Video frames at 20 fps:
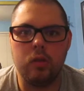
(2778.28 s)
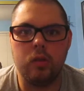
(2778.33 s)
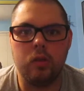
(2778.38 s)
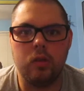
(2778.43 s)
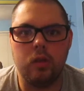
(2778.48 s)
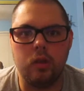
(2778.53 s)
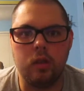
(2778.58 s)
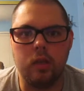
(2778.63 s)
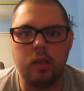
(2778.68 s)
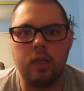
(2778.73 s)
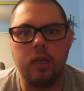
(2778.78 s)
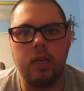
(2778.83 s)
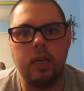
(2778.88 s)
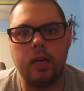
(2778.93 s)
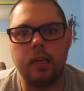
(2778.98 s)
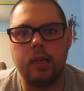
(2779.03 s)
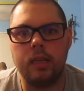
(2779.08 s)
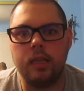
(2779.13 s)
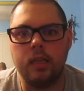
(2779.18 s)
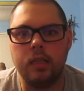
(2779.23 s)
looking
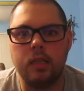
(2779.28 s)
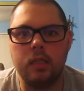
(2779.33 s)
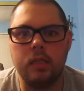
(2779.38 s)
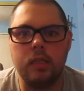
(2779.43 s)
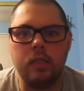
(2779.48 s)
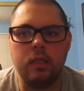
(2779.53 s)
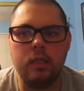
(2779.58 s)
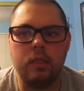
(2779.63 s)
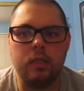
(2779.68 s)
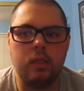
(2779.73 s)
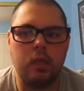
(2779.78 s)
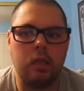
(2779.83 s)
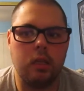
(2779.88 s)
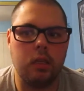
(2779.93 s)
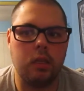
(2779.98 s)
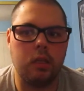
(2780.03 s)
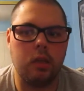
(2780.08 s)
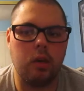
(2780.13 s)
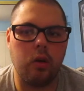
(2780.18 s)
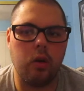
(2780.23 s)
at the lenses
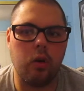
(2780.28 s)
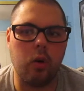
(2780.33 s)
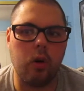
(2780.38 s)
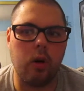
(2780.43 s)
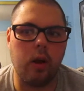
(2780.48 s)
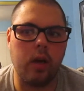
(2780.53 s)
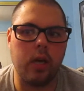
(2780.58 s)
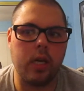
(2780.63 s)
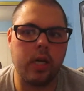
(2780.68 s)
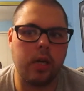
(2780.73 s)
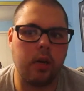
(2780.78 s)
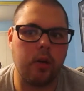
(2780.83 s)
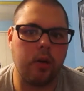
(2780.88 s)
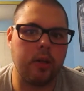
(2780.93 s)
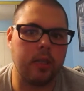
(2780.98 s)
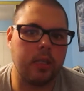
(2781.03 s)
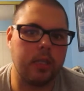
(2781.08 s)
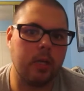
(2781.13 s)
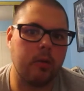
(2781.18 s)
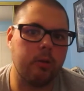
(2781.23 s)
or hearing
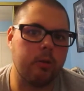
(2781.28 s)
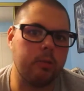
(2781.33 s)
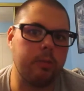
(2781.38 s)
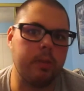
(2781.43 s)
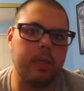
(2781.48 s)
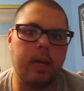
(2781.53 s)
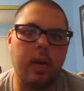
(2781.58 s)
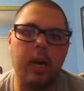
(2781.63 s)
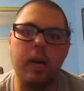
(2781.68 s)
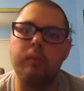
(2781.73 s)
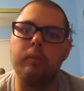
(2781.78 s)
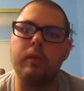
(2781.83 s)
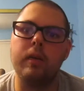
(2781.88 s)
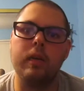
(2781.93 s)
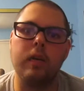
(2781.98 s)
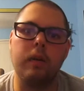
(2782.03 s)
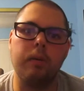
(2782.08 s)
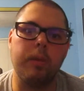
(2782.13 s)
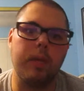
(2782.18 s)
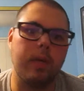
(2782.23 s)
someone behind me
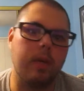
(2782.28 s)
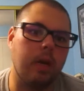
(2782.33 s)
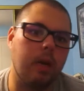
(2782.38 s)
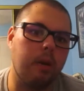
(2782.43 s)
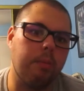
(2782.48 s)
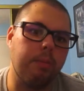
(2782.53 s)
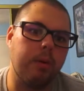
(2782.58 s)
coming up.